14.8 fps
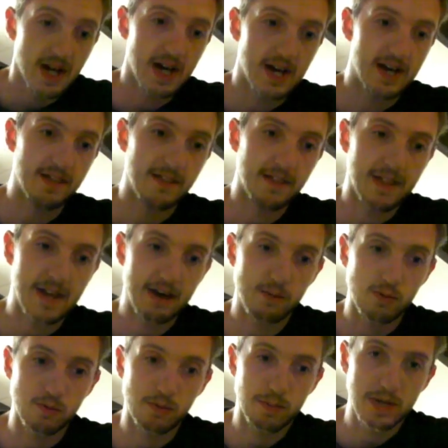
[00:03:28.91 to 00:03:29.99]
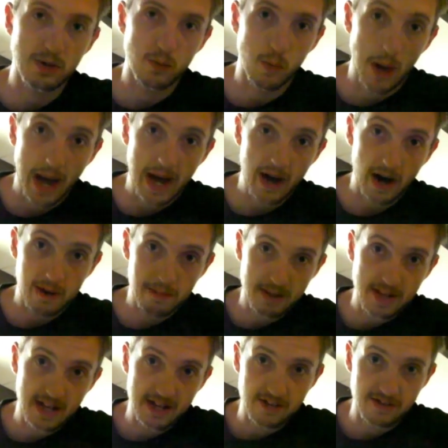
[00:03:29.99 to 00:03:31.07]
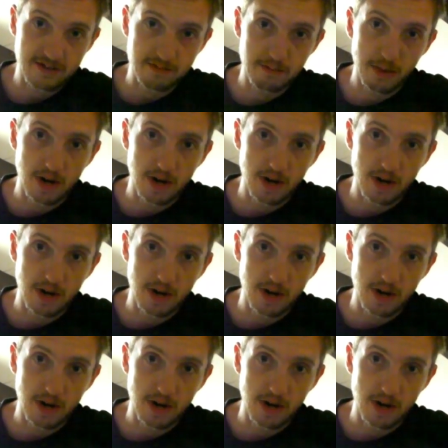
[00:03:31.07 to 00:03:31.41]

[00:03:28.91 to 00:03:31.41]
and that will be where I place